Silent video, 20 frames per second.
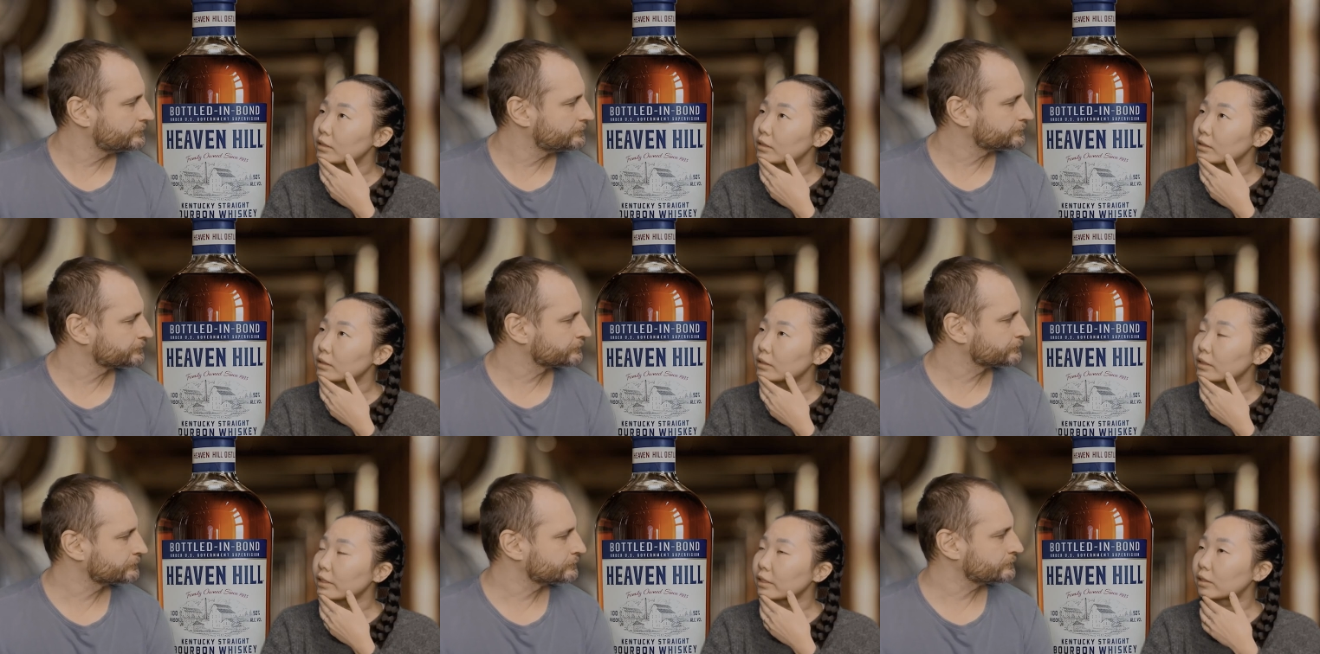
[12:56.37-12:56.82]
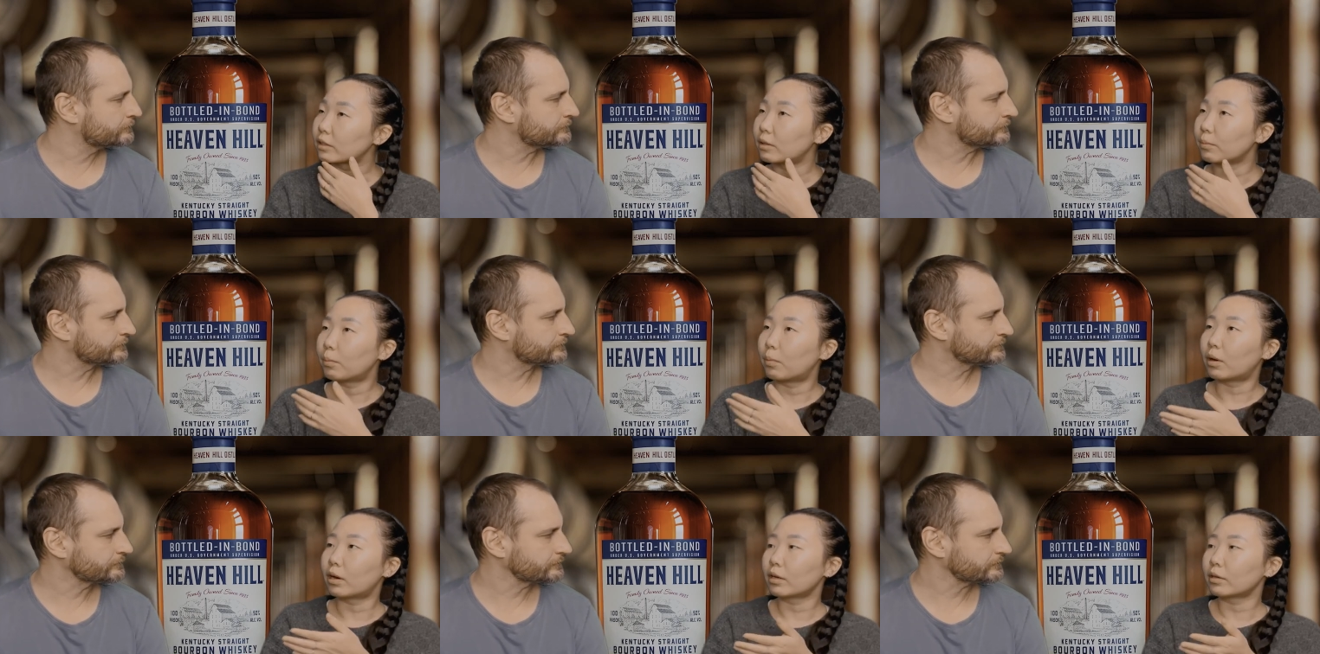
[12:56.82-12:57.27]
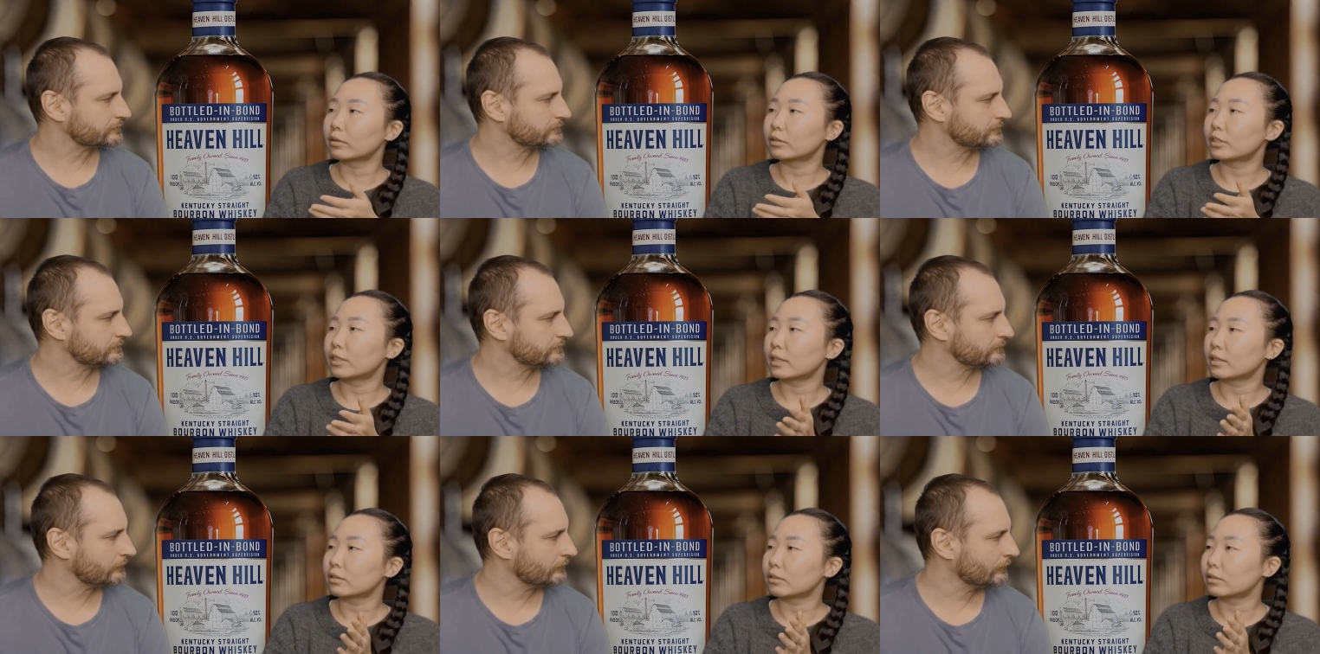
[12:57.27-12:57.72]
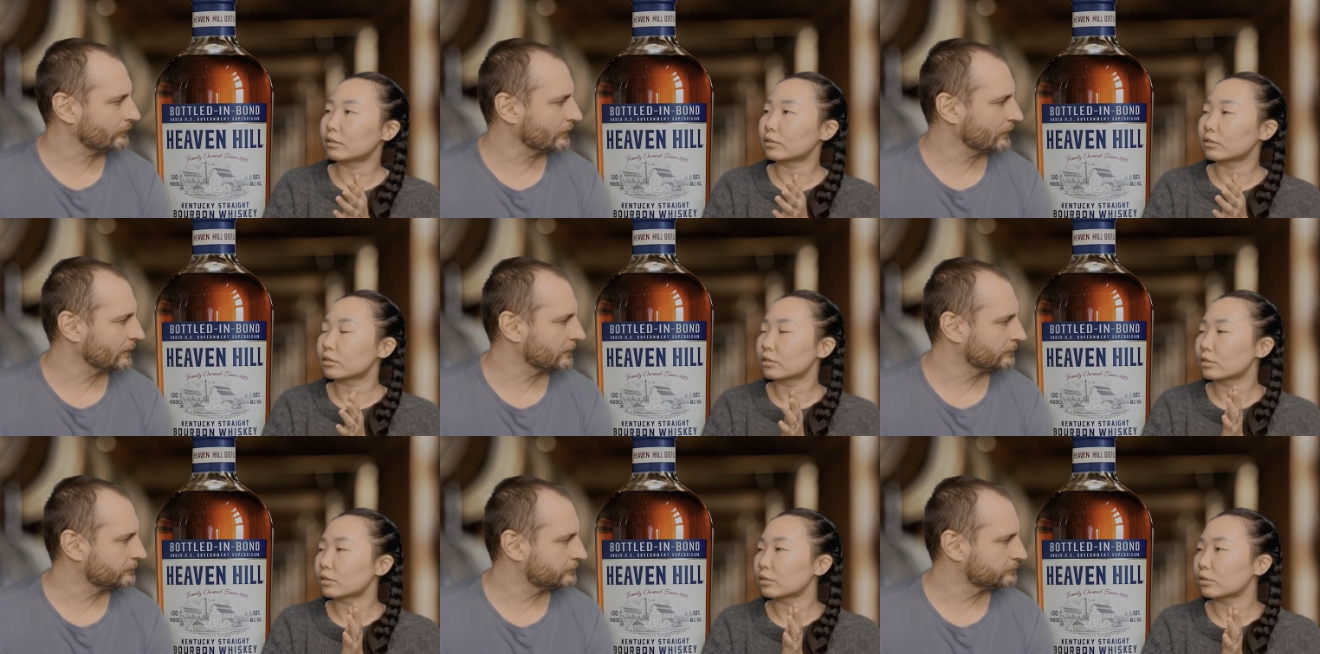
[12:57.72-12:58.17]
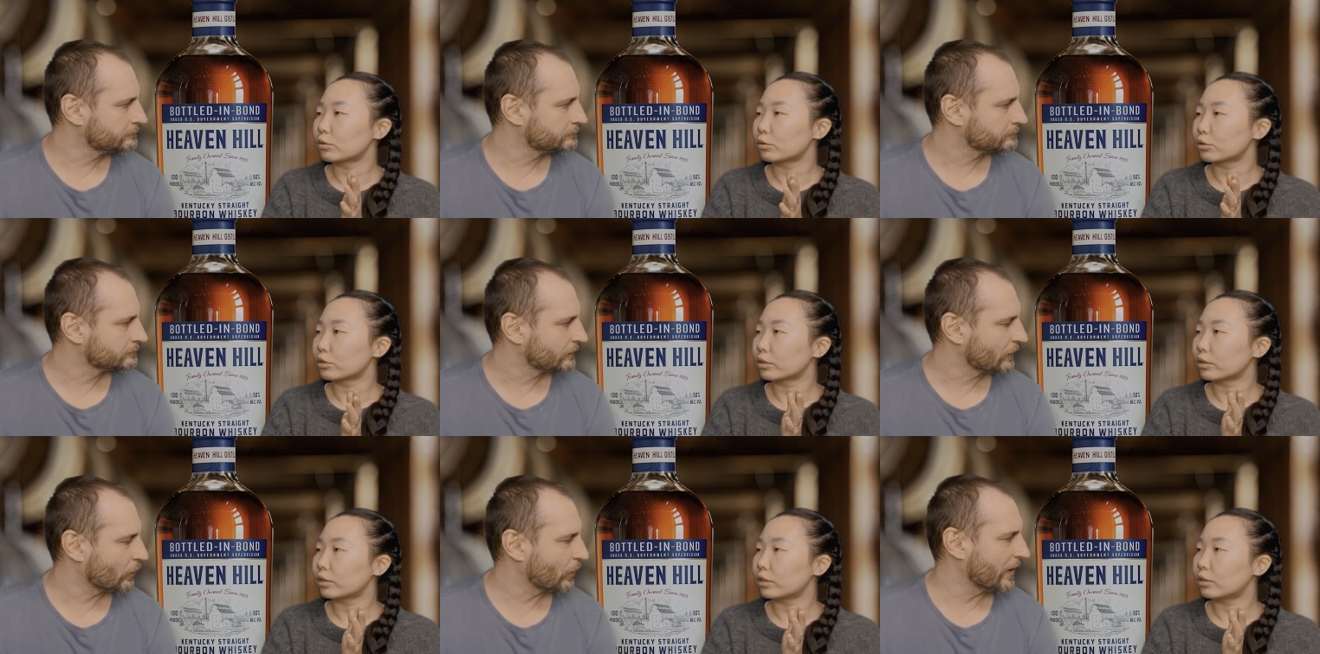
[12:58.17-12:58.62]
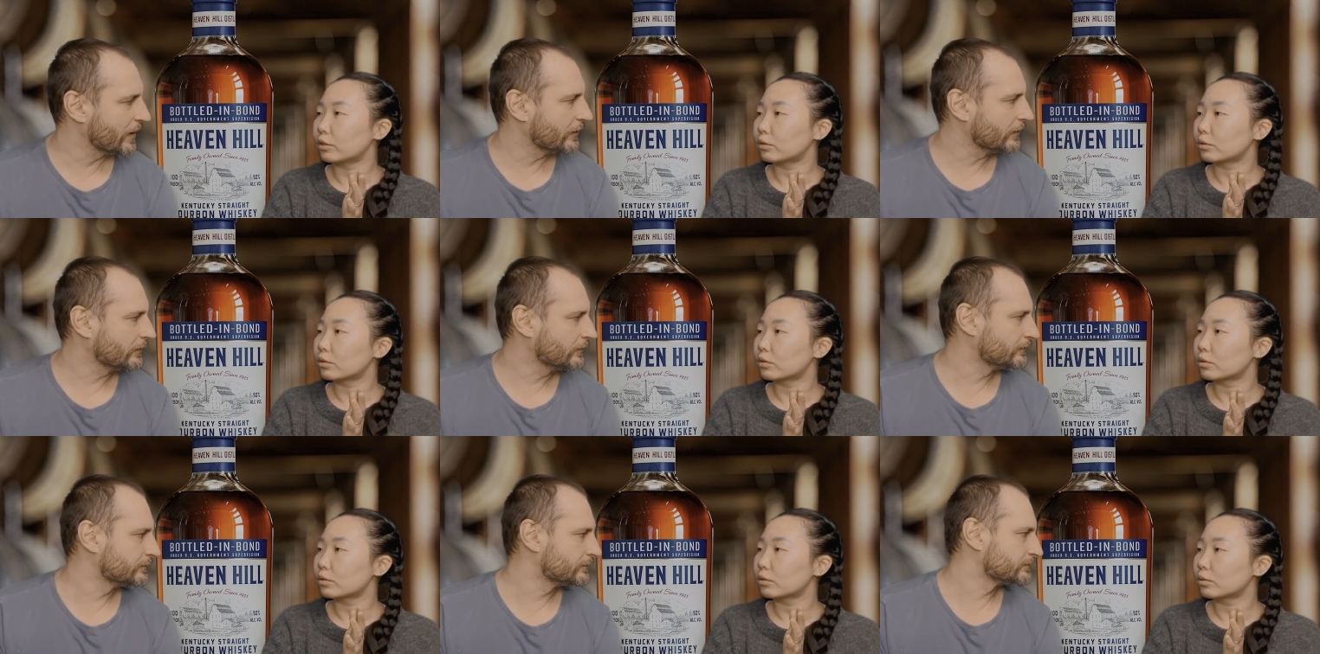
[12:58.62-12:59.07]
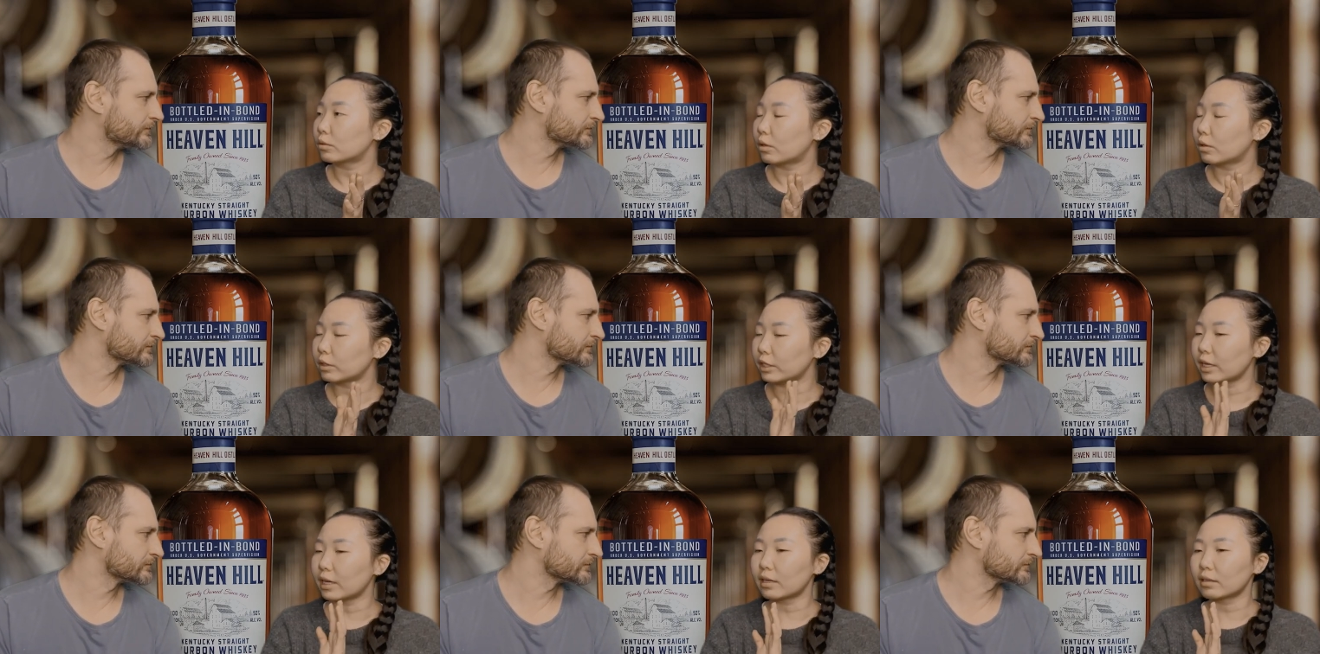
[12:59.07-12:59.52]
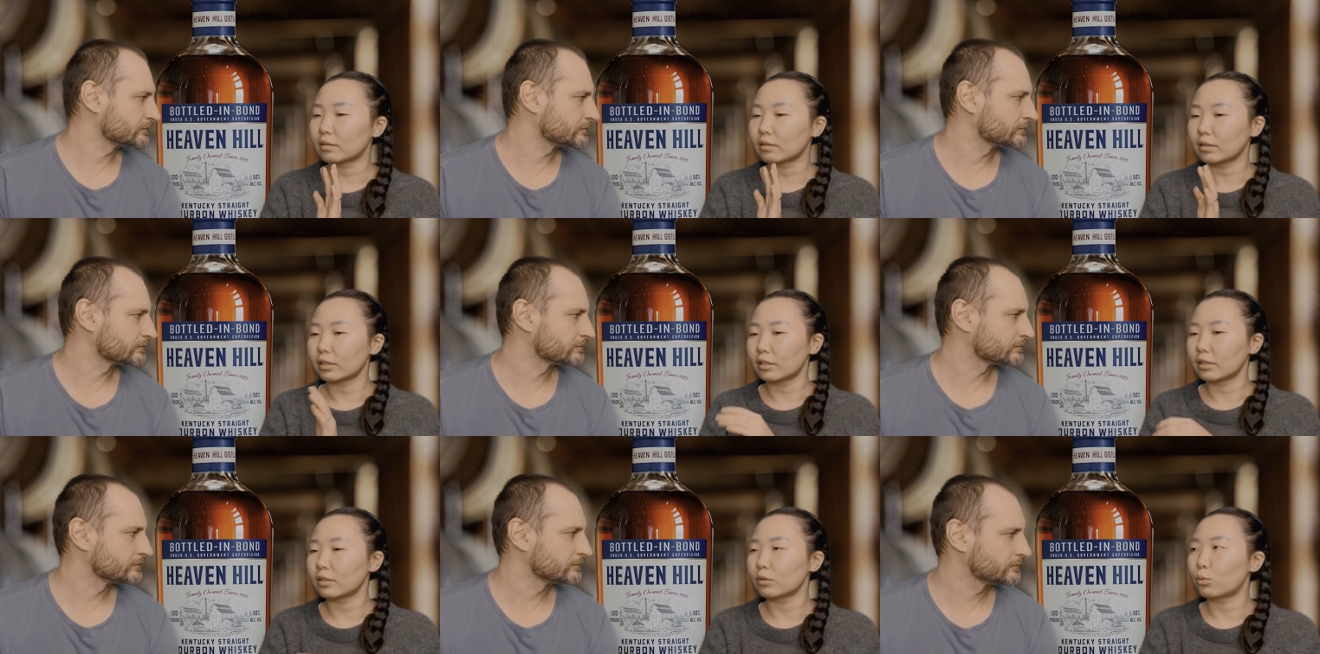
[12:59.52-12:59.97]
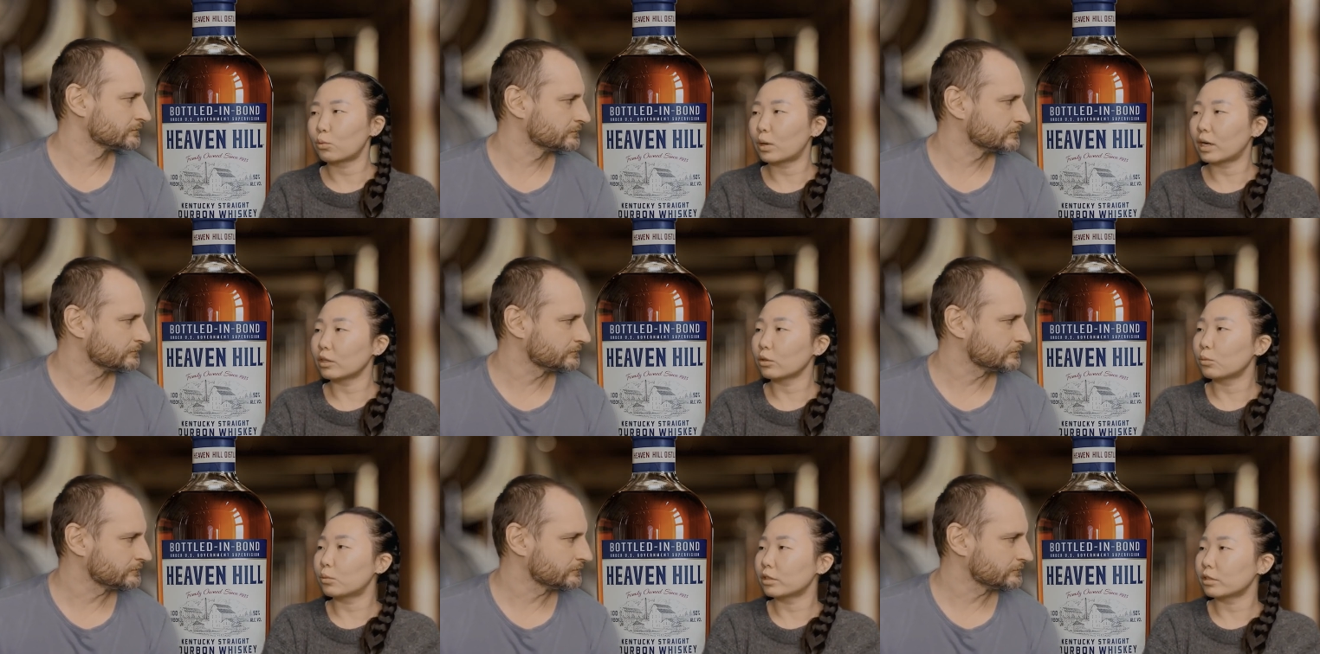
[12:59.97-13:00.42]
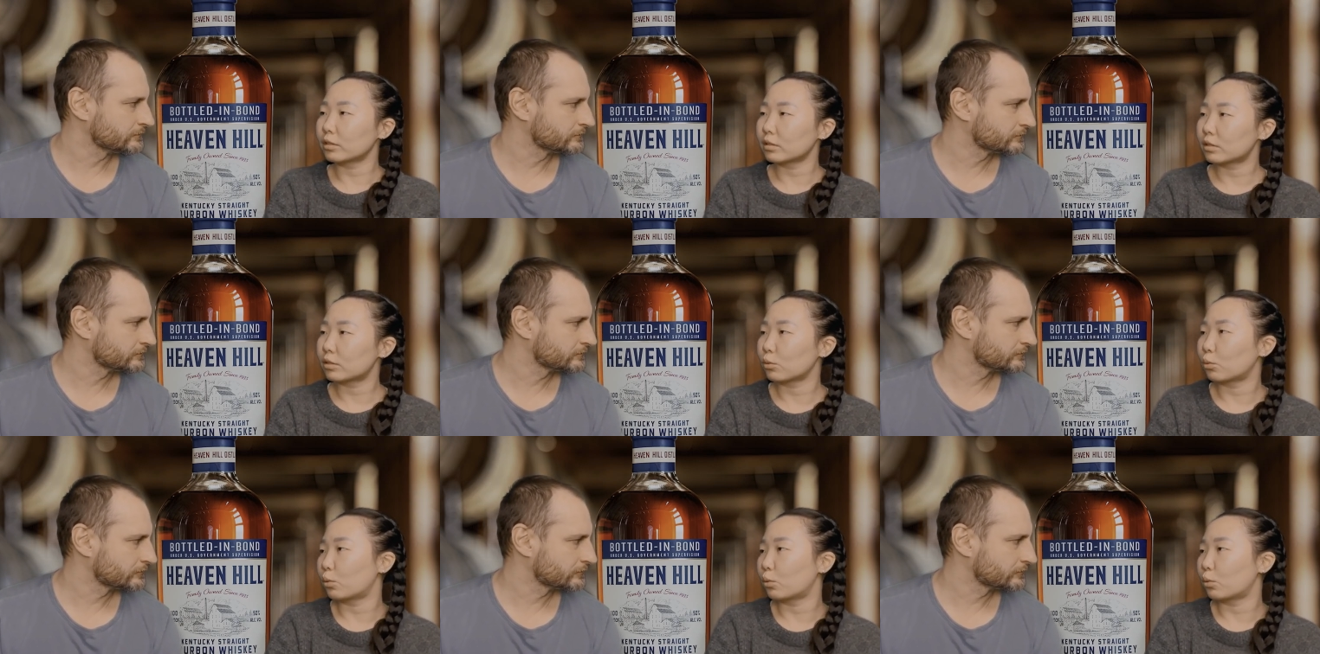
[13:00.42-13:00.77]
Speaker 1: like the bartenders usually well use. oh yeah i think 101 it's a